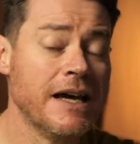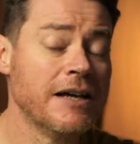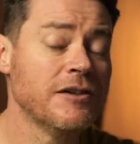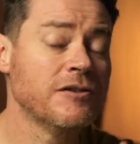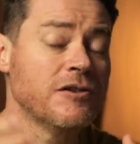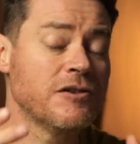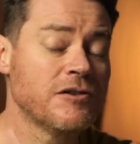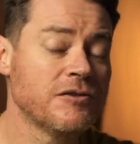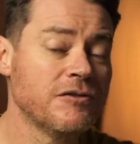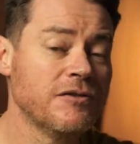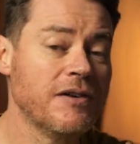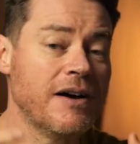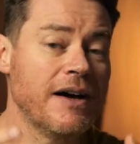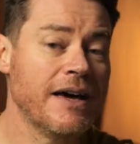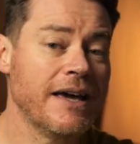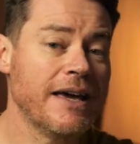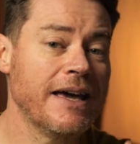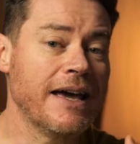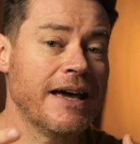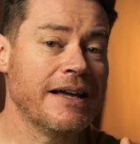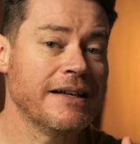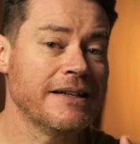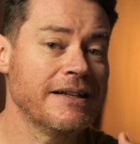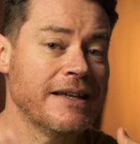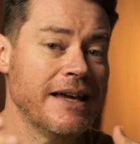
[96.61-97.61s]
to try
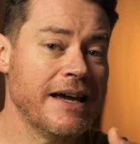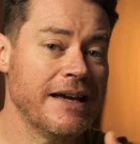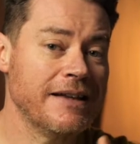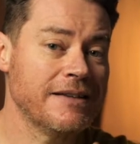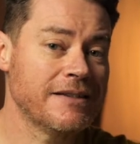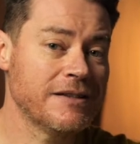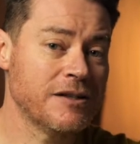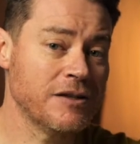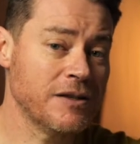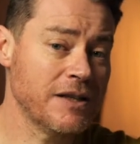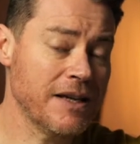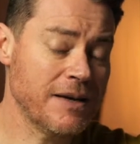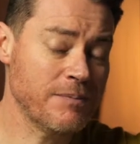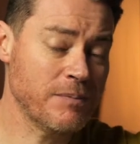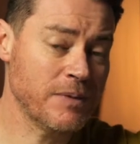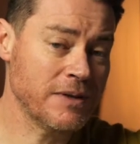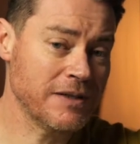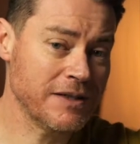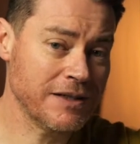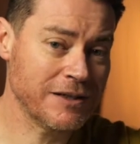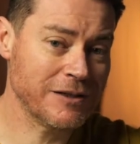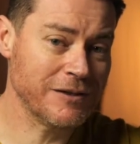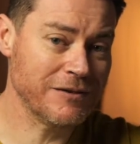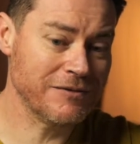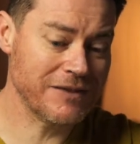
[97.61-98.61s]
and get to that
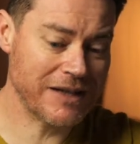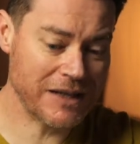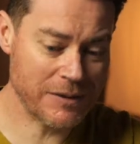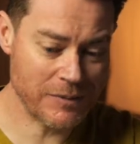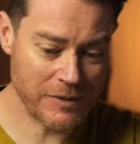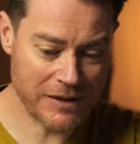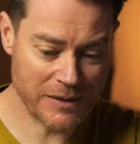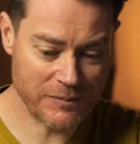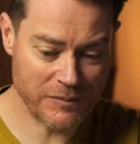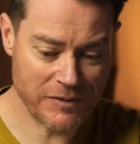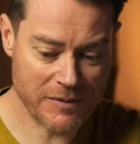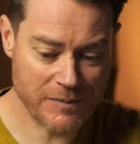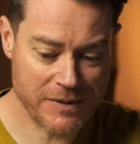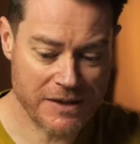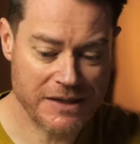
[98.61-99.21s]
position of equilibrium.